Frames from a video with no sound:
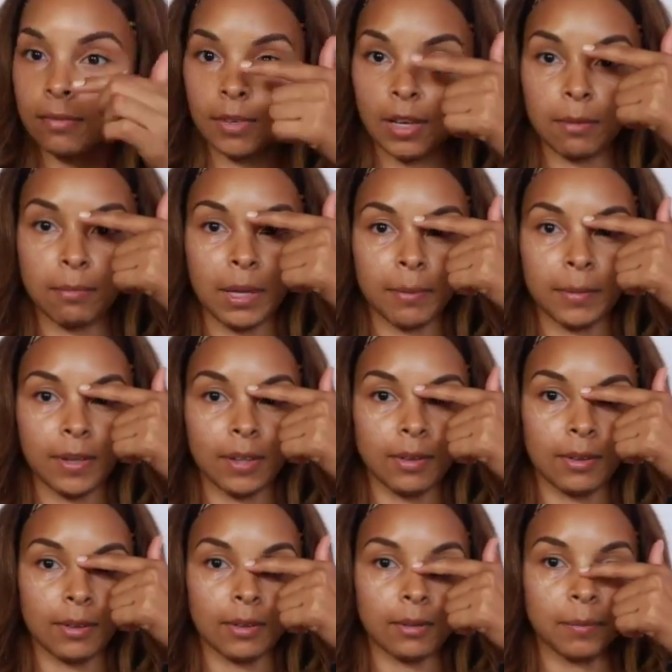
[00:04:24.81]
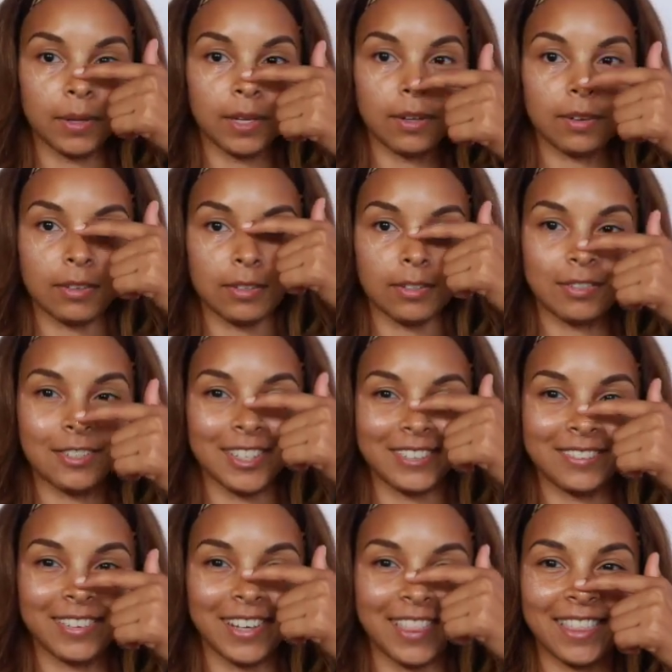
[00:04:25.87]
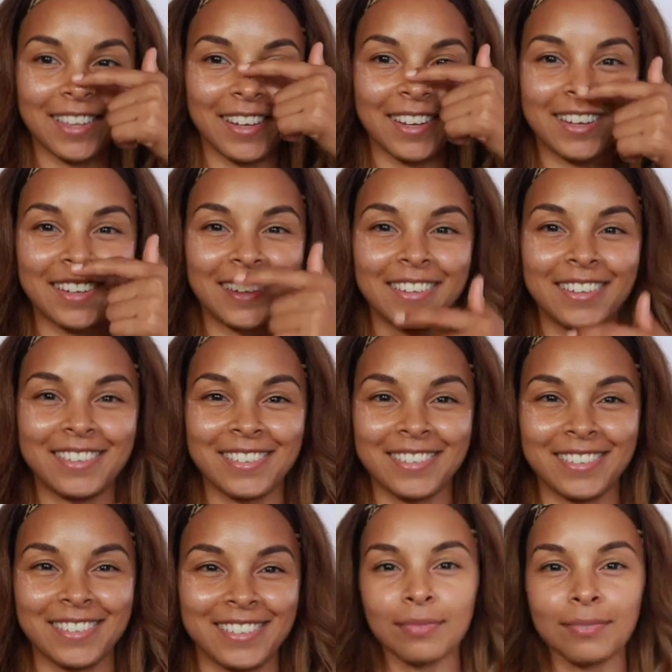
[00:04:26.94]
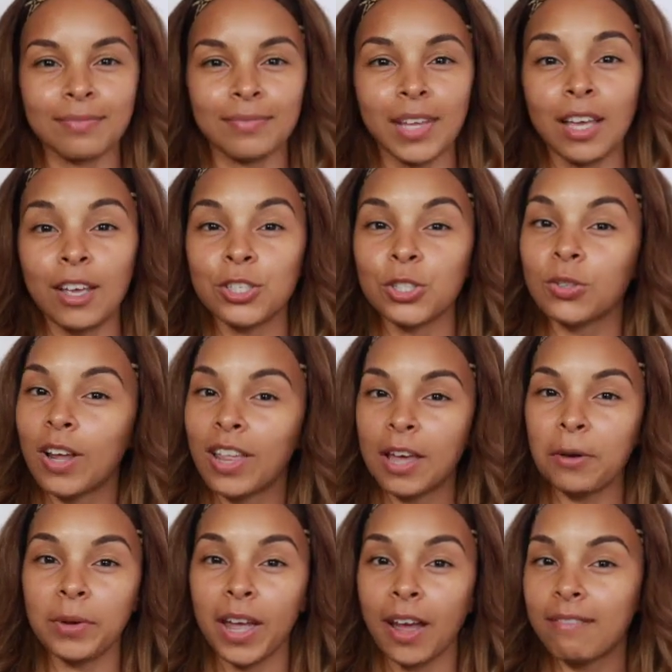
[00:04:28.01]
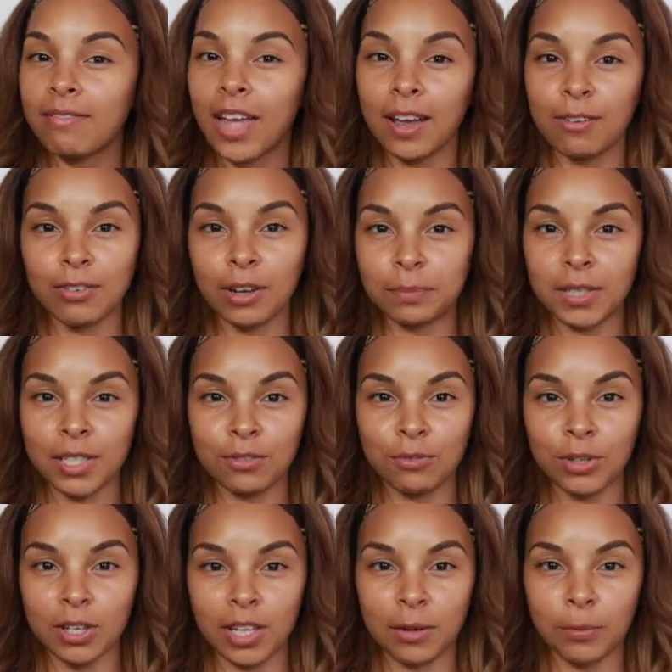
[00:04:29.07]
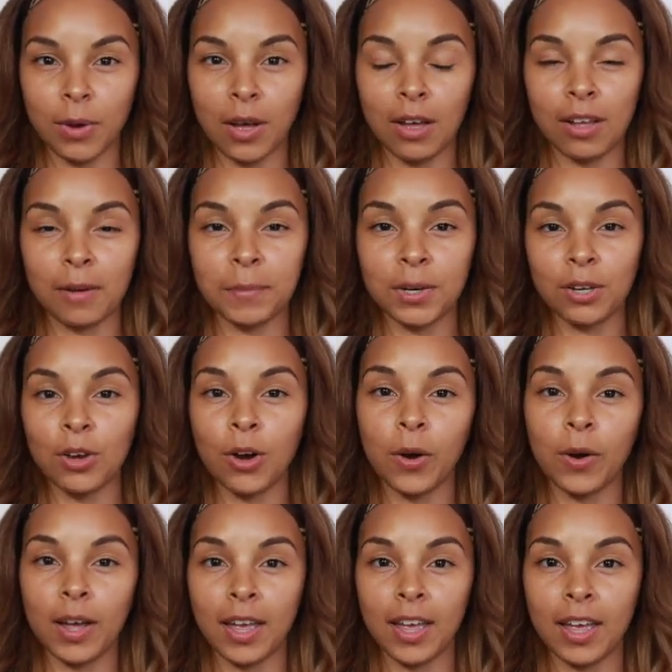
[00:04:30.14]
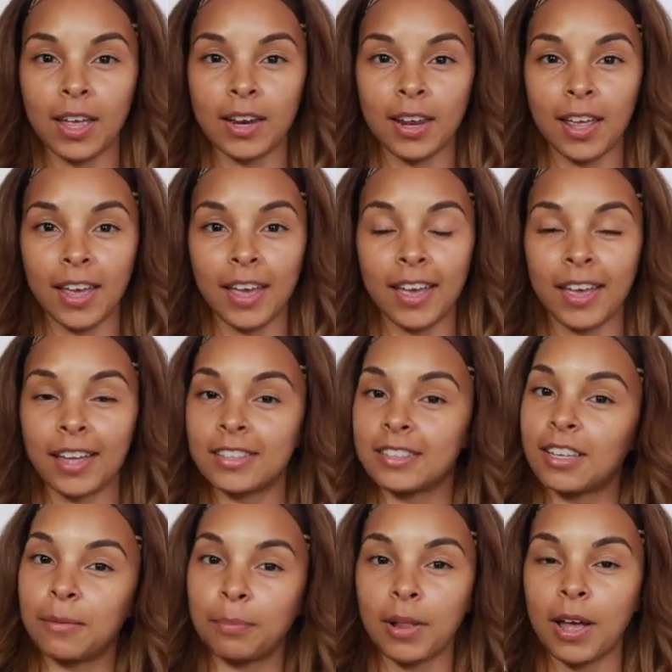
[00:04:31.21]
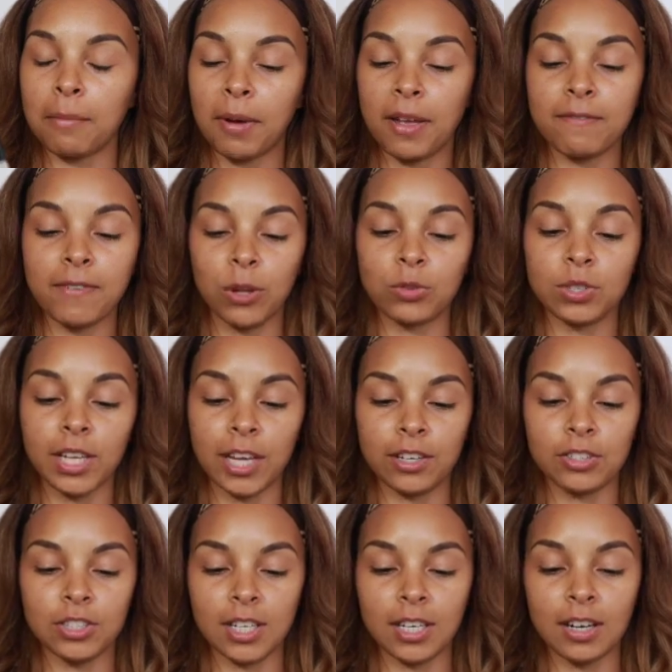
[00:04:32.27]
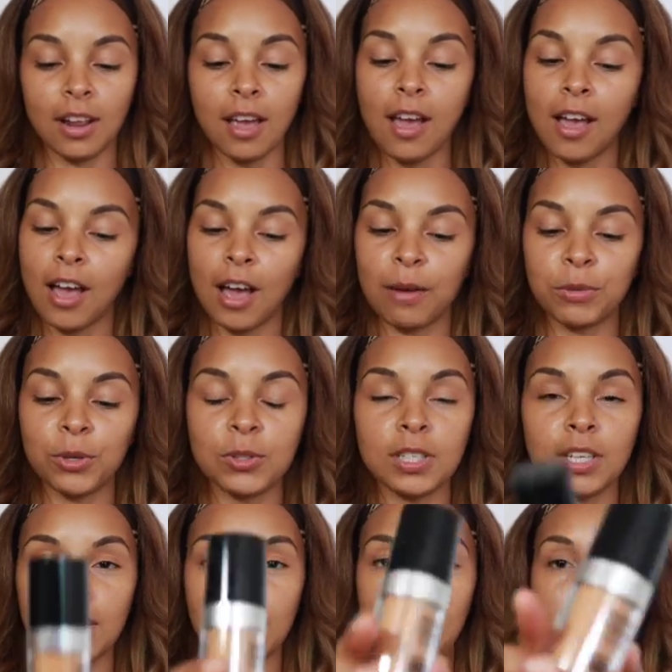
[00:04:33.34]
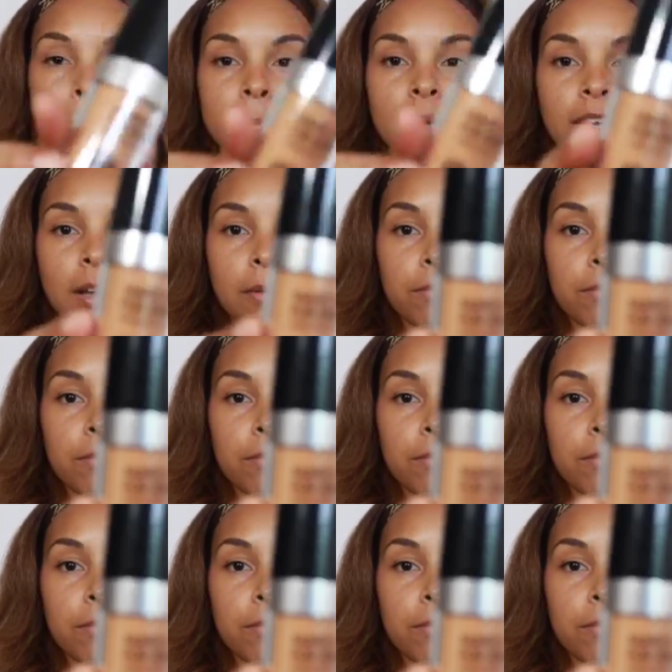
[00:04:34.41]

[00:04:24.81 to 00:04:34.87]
And maybe a little bit just right there. So now that we have that rubbed in really well, I'm going to go ahead and apply my foundation. I'm using Makeup